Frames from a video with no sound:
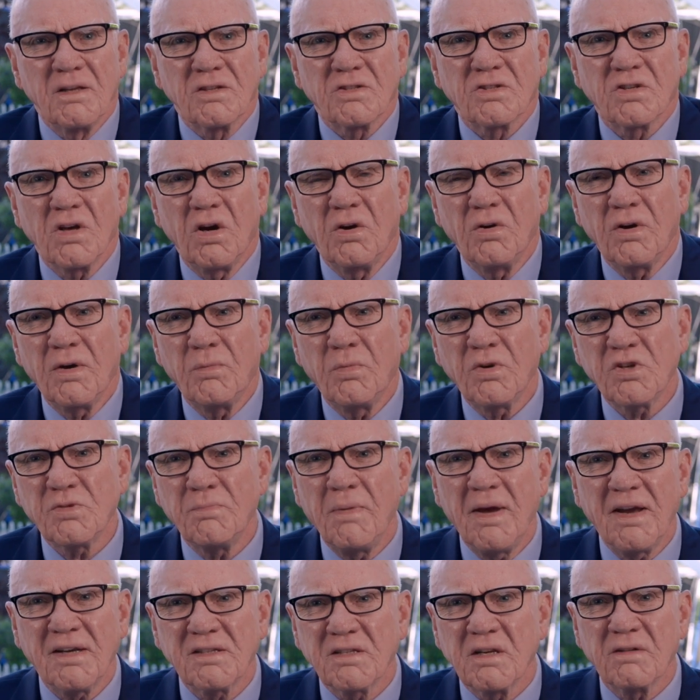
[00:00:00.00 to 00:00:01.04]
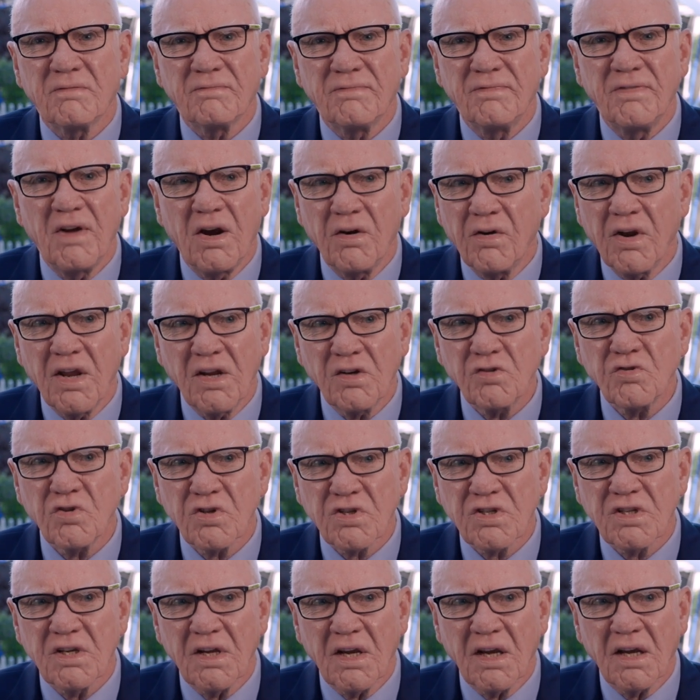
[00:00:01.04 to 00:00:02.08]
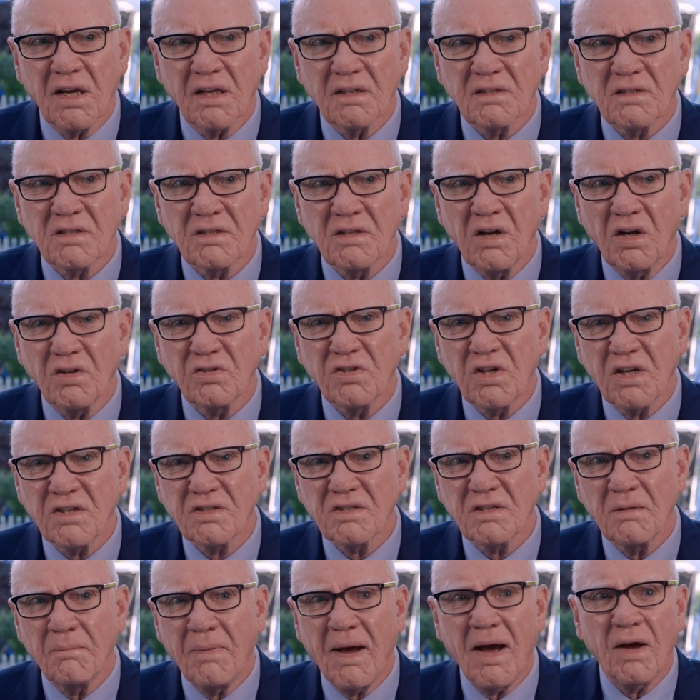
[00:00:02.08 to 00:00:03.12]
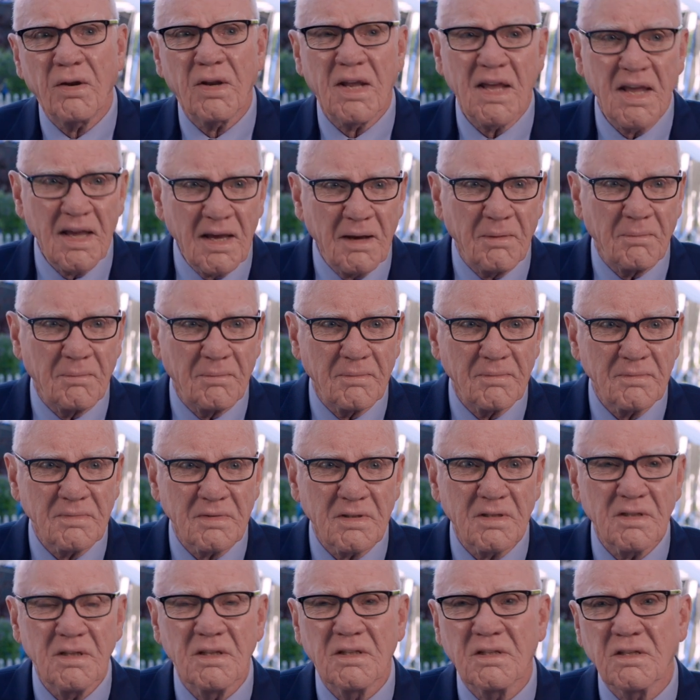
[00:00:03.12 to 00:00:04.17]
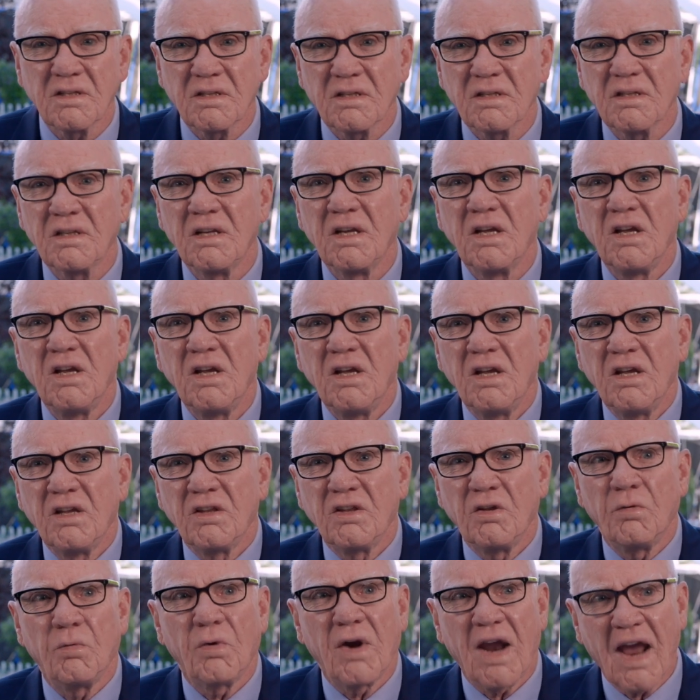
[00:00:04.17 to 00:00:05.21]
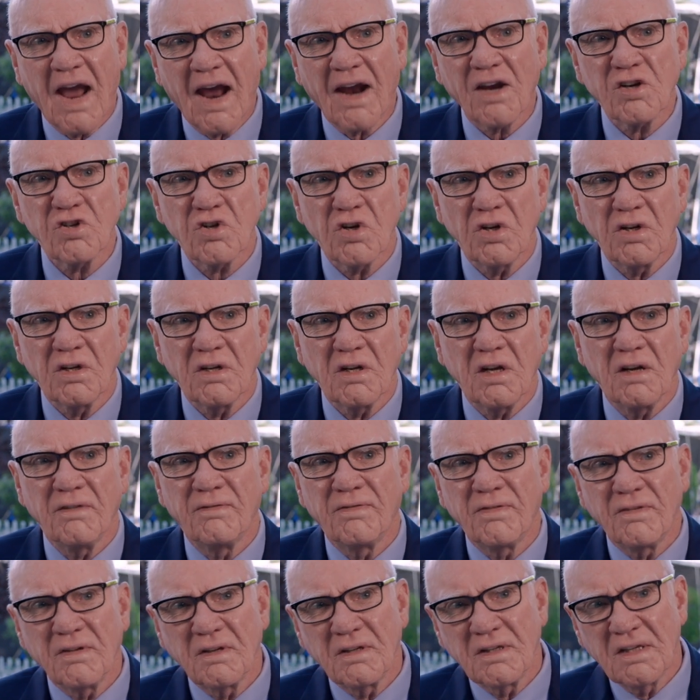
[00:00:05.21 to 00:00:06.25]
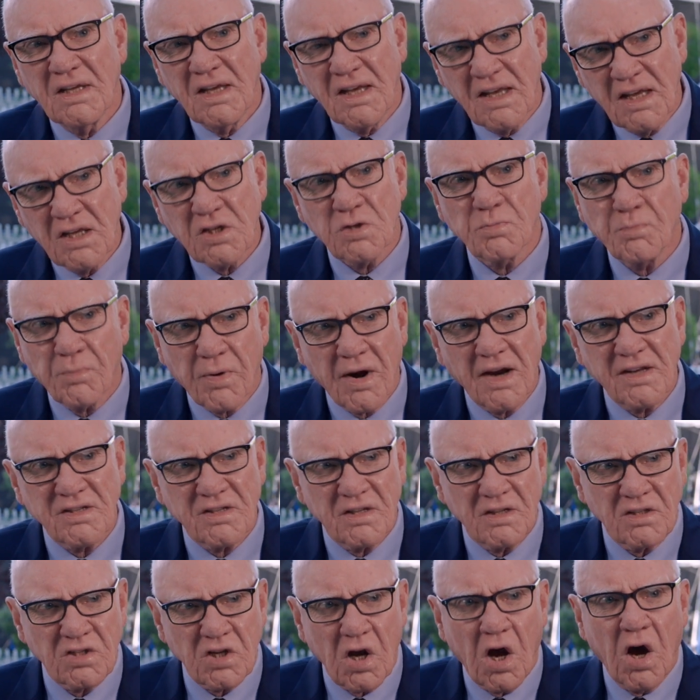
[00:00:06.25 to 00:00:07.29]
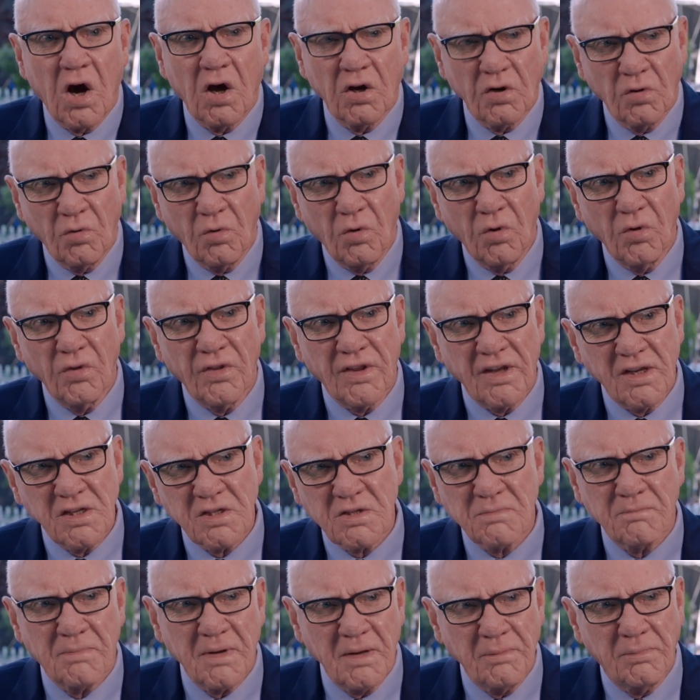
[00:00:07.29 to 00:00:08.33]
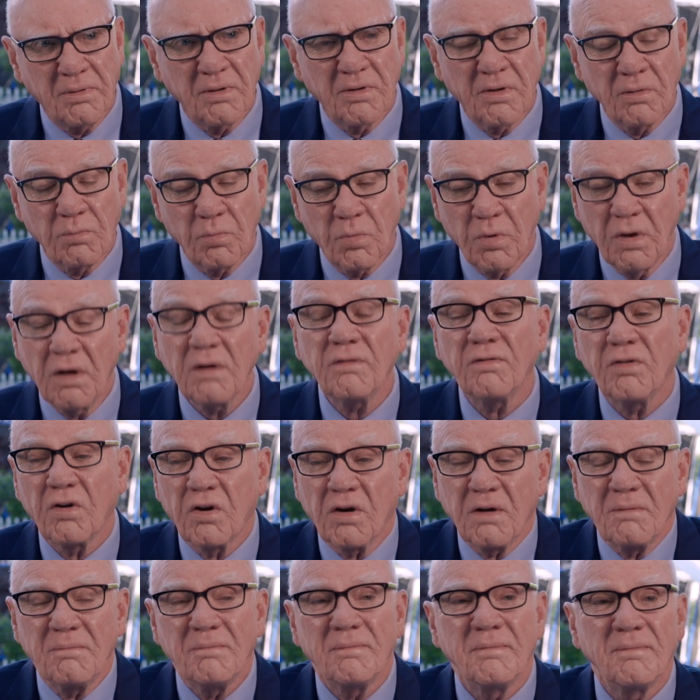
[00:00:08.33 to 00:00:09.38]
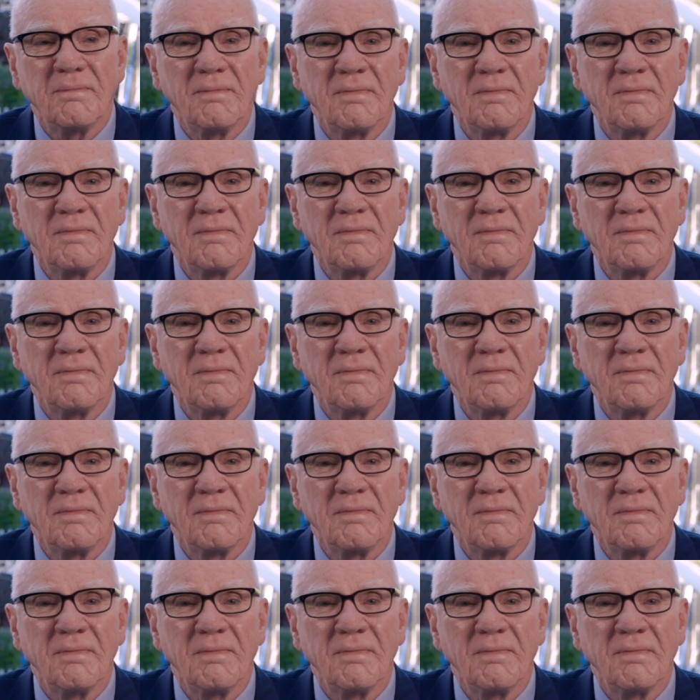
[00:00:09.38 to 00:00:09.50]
So, which makes it very interesting. It's not just about him. It's the reaction of his presence on all these people that work for him.